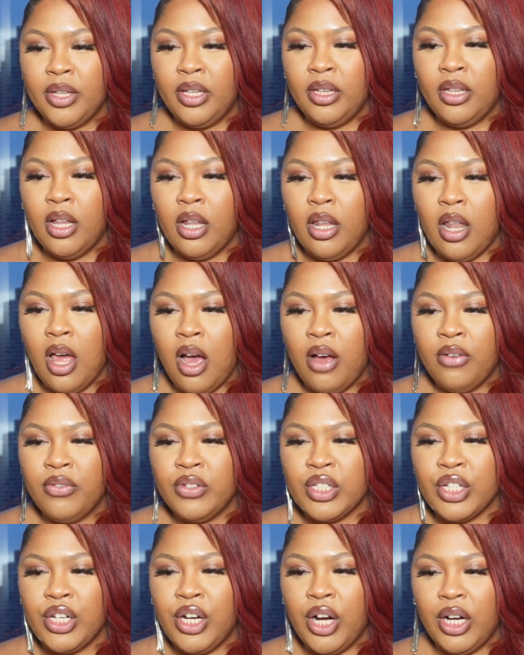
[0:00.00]
The
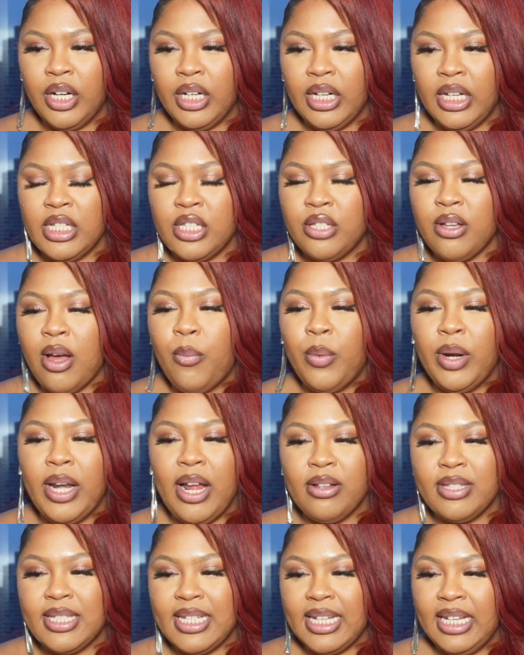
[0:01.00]
Loft Gurney. So I went
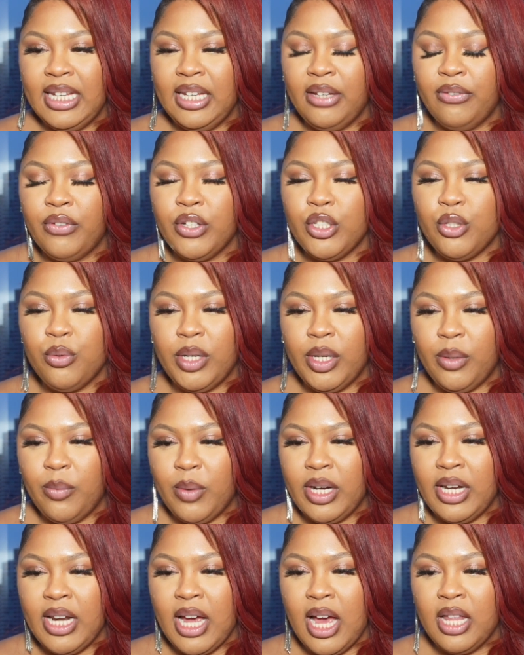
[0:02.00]
out to eat for
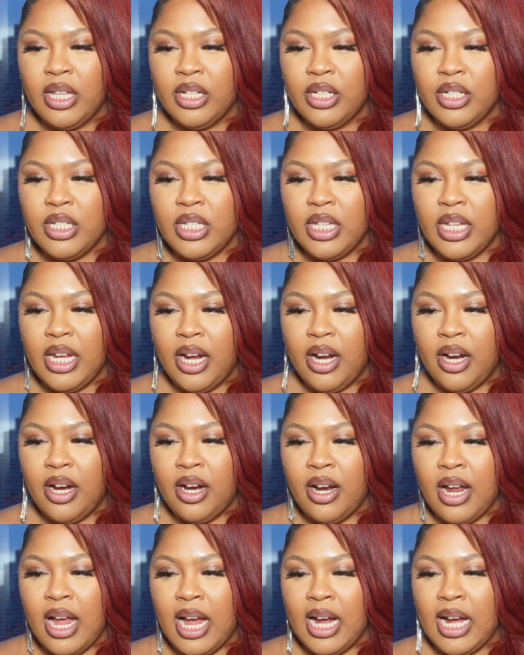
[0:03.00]
$21
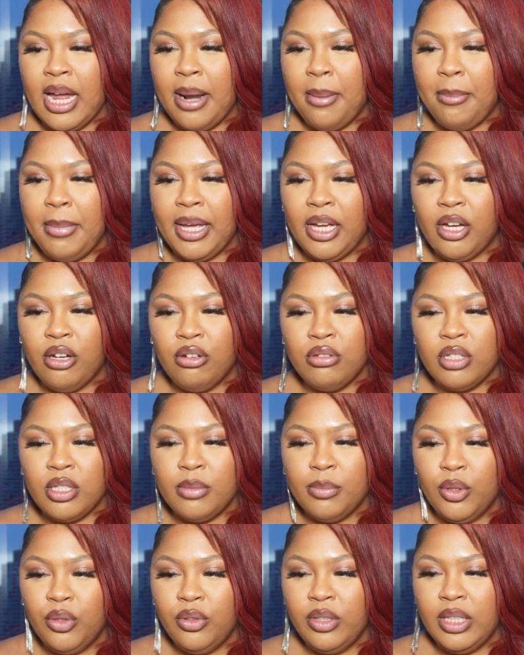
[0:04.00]
there. I got a mango
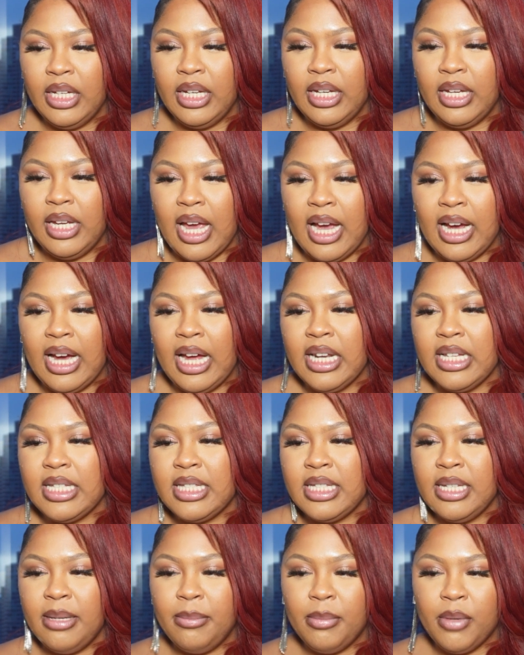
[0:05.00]
smoothie. I got a
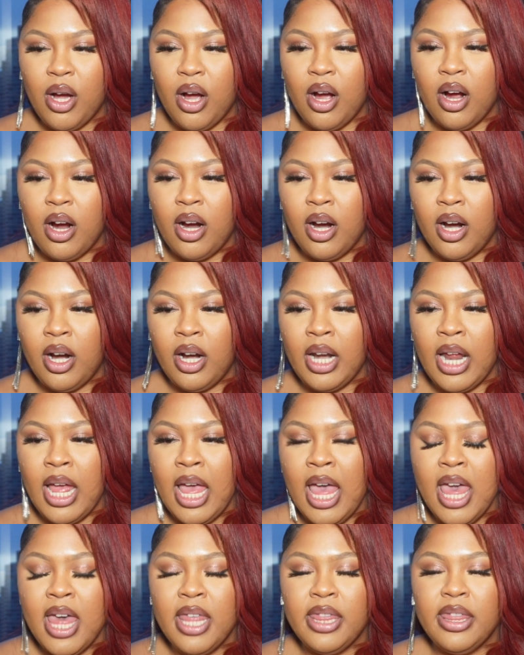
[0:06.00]
SIM card.
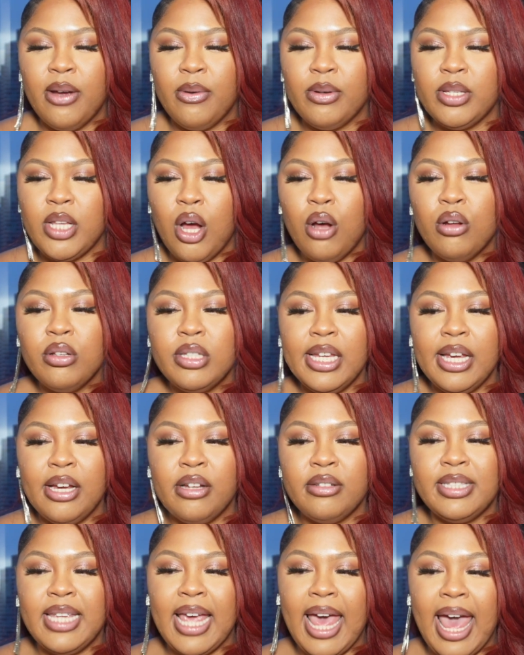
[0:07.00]
There was
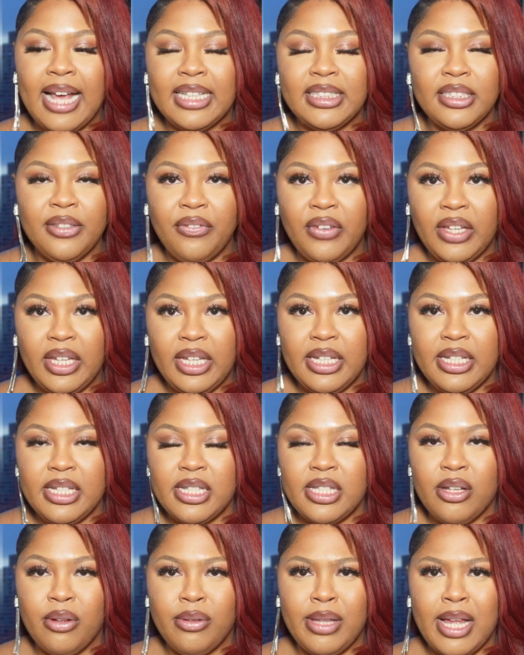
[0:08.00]
hotel tax
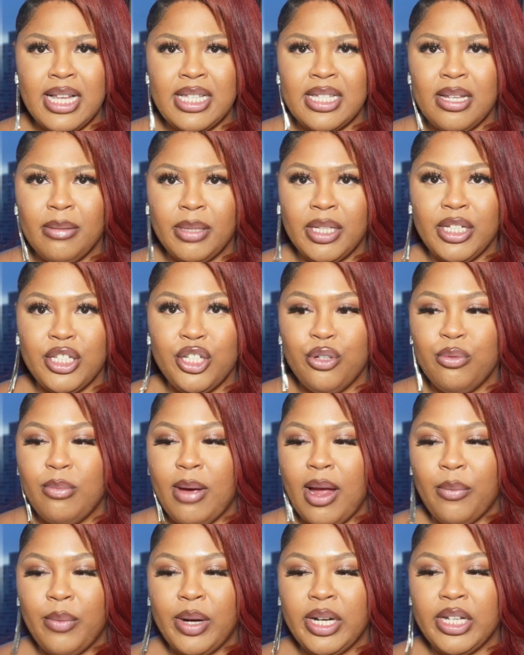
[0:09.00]
fees. So that's something you
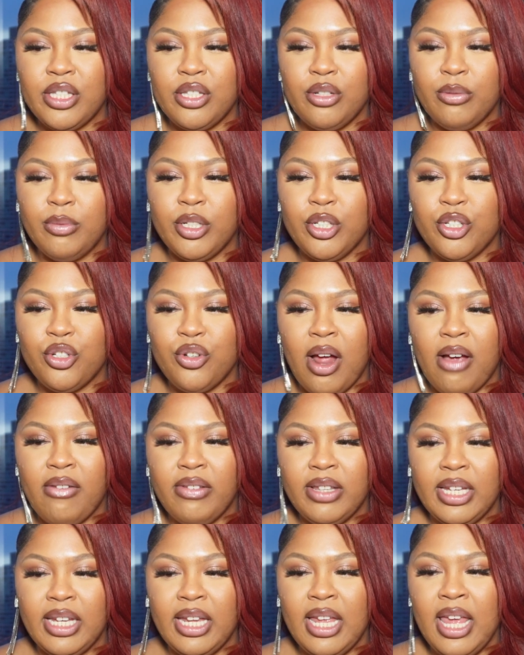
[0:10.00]
might run into when you're
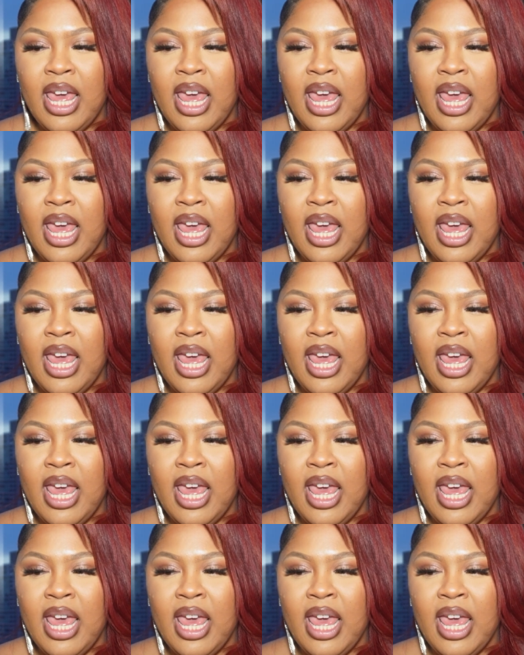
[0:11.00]
traveling.